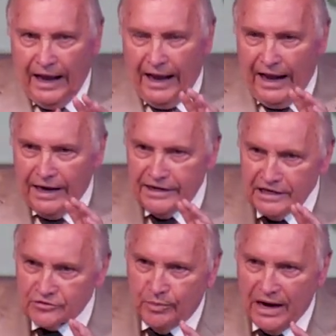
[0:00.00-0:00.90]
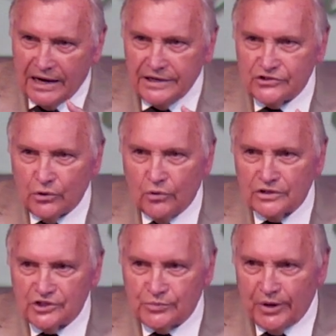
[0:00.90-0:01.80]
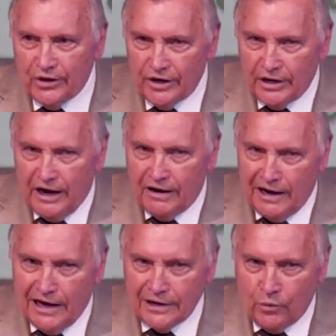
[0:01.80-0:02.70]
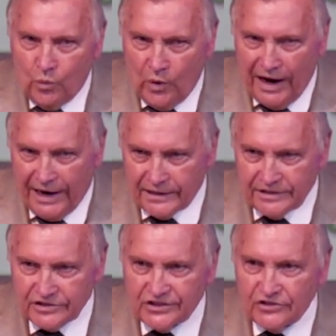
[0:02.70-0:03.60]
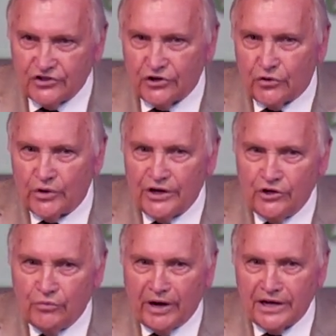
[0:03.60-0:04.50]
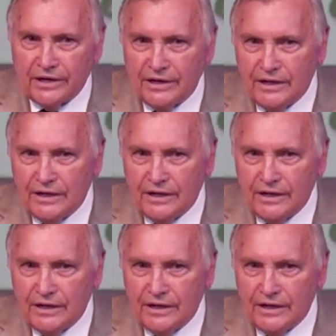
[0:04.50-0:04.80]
And his body, soul, and spirit are out of whack to such a degree you might.